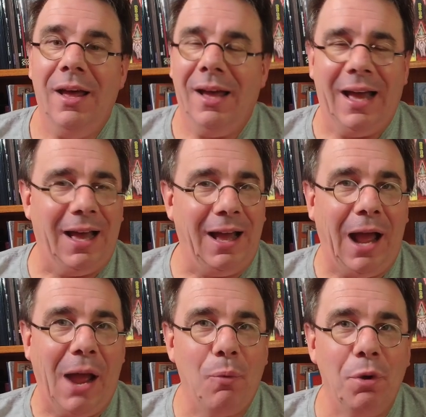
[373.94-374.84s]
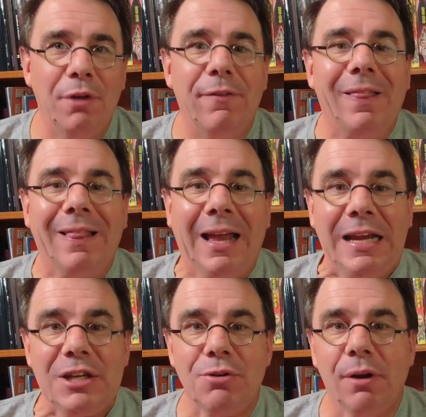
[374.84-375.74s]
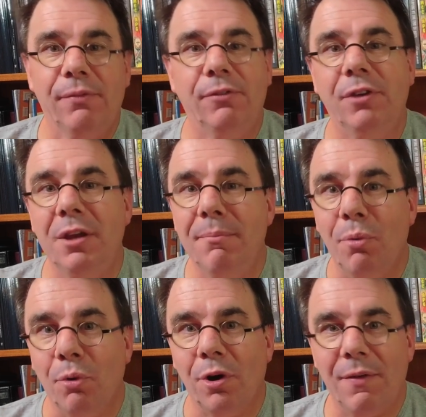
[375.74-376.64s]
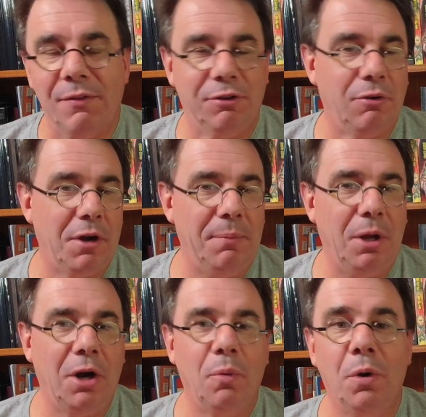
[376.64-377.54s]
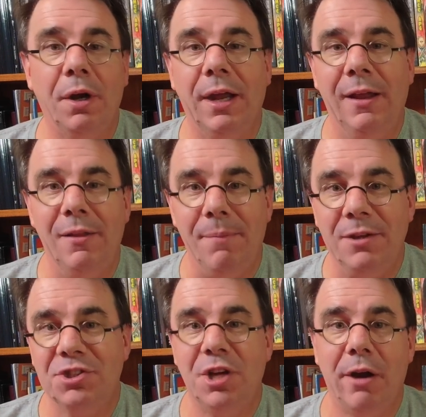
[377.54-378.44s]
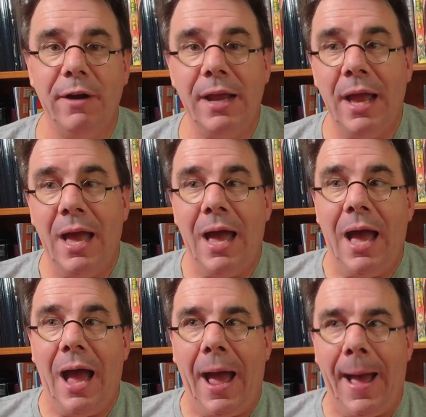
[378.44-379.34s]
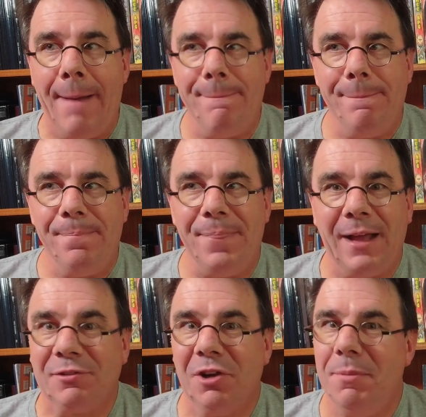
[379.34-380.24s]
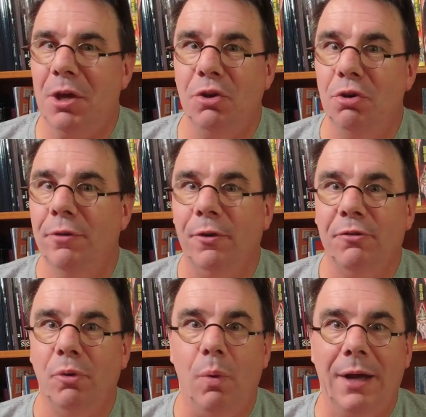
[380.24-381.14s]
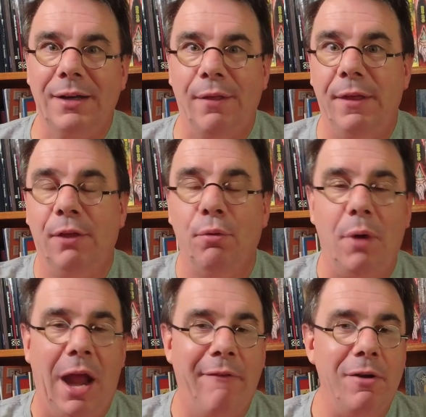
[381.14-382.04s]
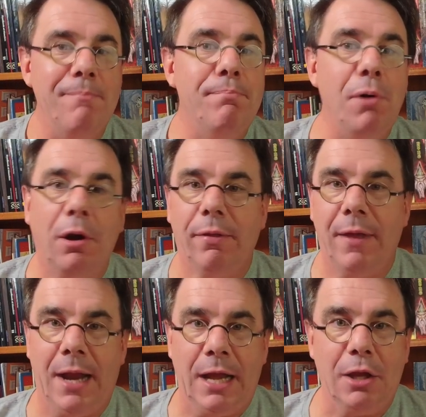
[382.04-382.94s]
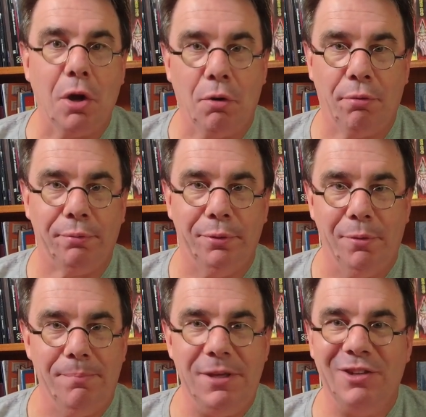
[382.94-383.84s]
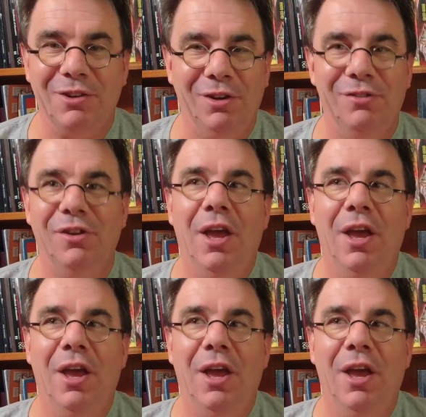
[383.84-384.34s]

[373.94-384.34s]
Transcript: Uh, I would have liked to have seen more of this incredible artwork in the bestiary. Um, that's going to be a universal want, I think, through every book that I go through because